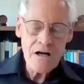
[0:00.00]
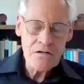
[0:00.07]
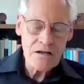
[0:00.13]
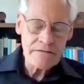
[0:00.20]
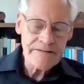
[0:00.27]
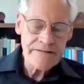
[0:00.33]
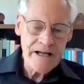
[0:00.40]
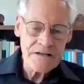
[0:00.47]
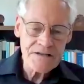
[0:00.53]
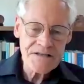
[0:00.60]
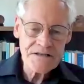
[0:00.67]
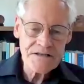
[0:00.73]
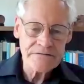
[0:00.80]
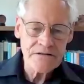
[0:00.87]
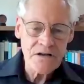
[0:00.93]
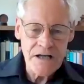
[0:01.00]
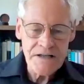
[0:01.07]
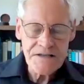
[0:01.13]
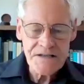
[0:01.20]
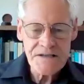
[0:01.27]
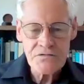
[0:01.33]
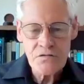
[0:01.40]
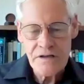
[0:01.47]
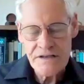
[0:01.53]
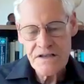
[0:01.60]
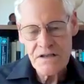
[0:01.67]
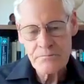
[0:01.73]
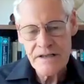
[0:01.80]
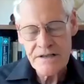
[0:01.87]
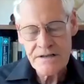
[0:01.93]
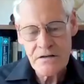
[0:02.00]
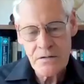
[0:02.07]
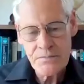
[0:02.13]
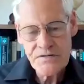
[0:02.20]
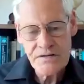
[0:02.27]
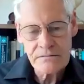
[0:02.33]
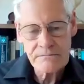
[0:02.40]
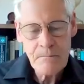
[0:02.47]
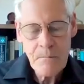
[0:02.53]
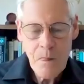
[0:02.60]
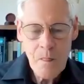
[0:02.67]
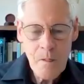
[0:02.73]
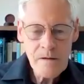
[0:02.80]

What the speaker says: whole of house device is always the best option.